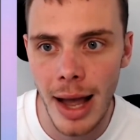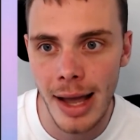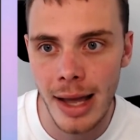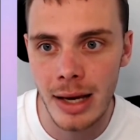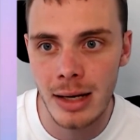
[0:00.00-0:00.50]

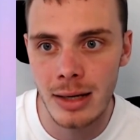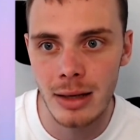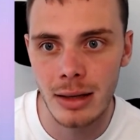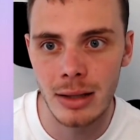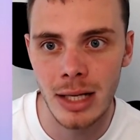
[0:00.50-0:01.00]
And
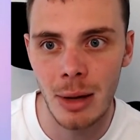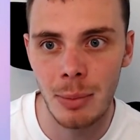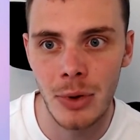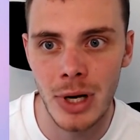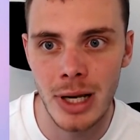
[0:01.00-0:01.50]
the
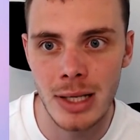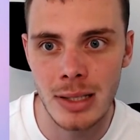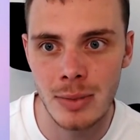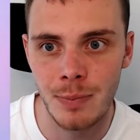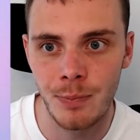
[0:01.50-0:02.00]
output
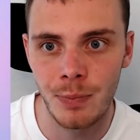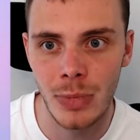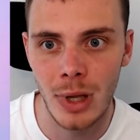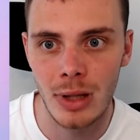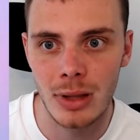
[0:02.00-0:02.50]
is
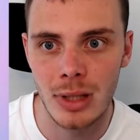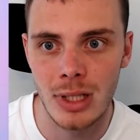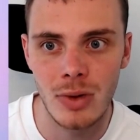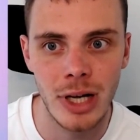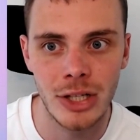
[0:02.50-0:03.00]

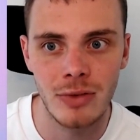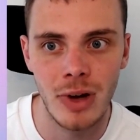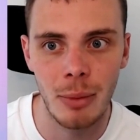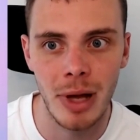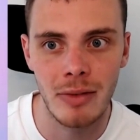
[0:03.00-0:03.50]
this relation
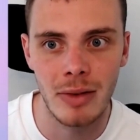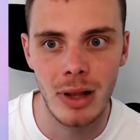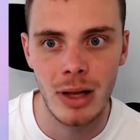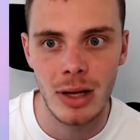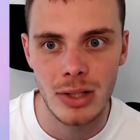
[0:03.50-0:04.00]
file path.
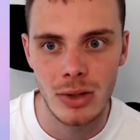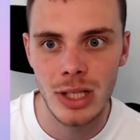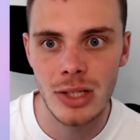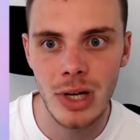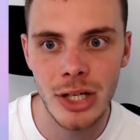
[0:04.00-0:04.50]
So
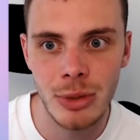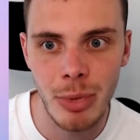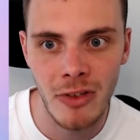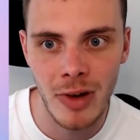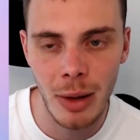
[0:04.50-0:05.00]
these
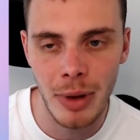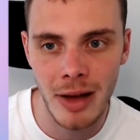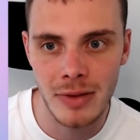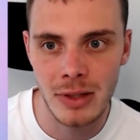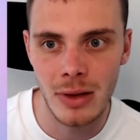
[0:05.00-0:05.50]
relation file
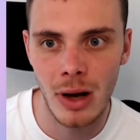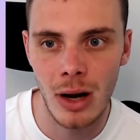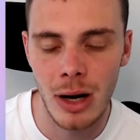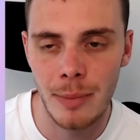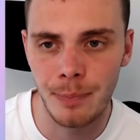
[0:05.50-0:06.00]
paths
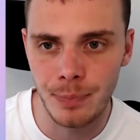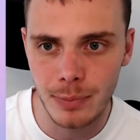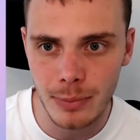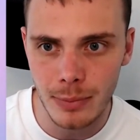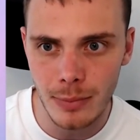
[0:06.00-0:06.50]
are
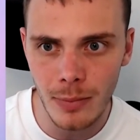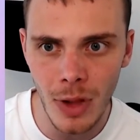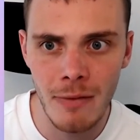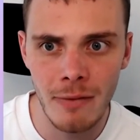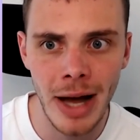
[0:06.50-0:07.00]

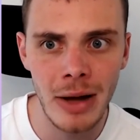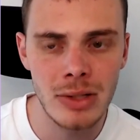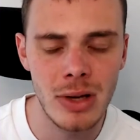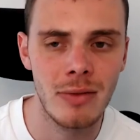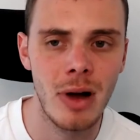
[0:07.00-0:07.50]

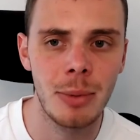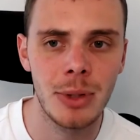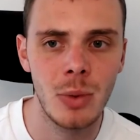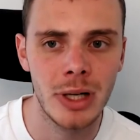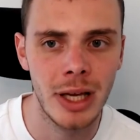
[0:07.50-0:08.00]
files of up
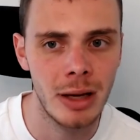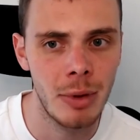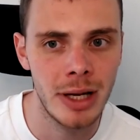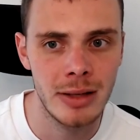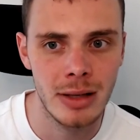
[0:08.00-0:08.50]
to 1
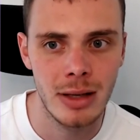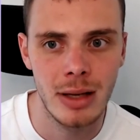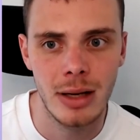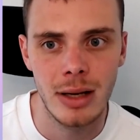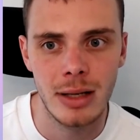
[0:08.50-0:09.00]
gigabyte
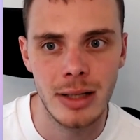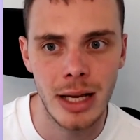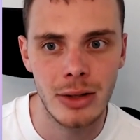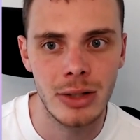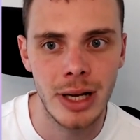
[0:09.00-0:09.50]

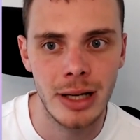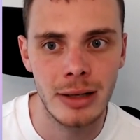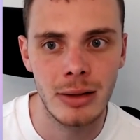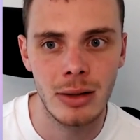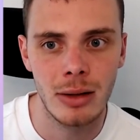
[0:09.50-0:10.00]
that contain